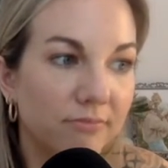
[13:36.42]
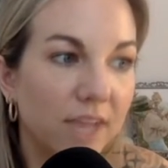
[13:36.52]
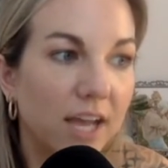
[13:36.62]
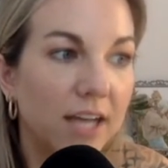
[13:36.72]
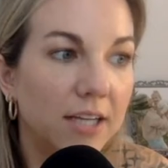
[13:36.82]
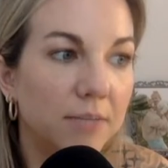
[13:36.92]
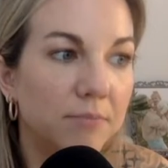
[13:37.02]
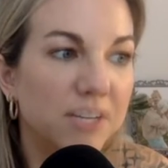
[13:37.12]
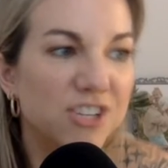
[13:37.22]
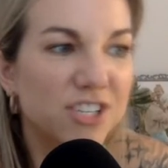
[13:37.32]

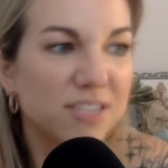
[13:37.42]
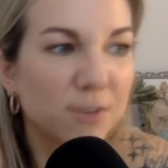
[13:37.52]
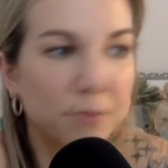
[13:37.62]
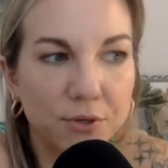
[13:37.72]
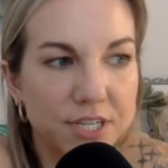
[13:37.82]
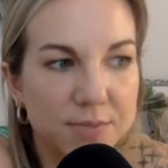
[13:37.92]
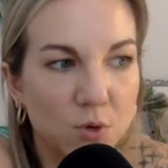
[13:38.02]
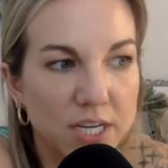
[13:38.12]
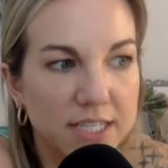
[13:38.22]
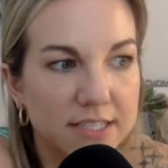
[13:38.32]
And just for bonus
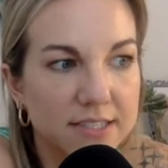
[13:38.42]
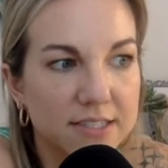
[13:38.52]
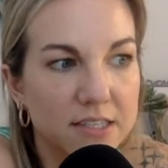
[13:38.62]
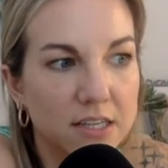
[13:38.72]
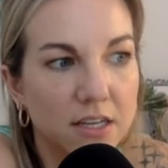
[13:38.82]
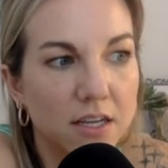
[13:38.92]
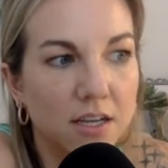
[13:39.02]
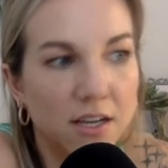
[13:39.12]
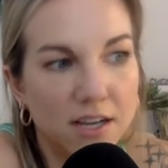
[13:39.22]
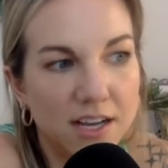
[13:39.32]
points,
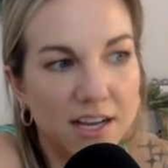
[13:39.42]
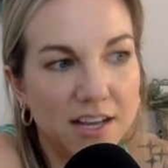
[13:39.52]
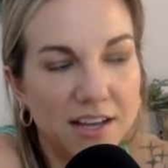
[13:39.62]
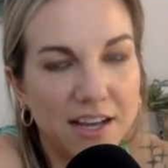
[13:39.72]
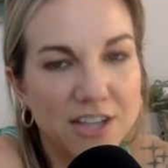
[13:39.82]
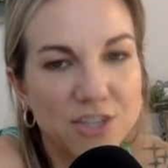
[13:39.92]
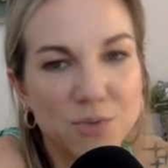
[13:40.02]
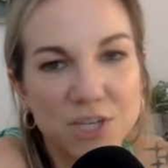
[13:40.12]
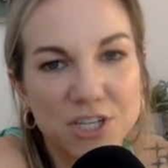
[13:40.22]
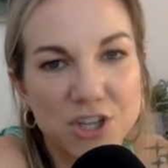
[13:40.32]
I just
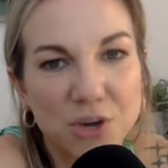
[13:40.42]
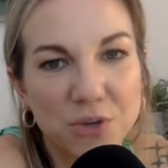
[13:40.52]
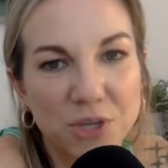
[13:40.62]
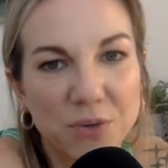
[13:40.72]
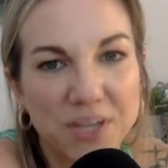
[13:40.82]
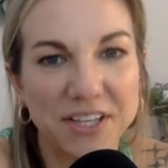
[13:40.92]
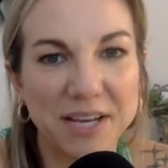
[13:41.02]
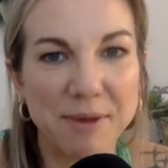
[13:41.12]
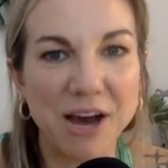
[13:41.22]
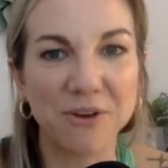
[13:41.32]
want to talk really quickly
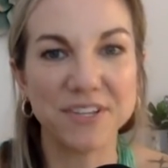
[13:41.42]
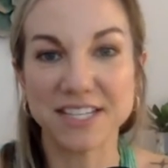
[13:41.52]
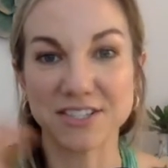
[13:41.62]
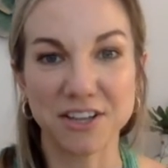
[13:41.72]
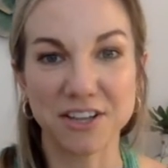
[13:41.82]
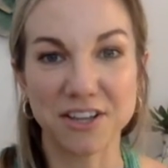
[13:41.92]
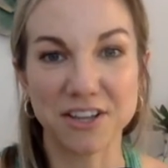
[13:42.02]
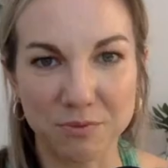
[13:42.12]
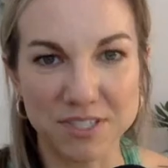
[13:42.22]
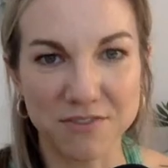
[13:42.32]
about, this has nothing to do
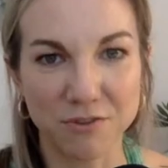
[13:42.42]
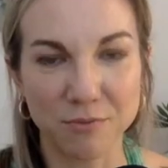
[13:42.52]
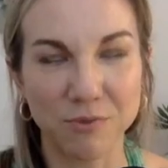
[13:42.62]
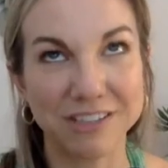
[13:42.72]
with misinformation.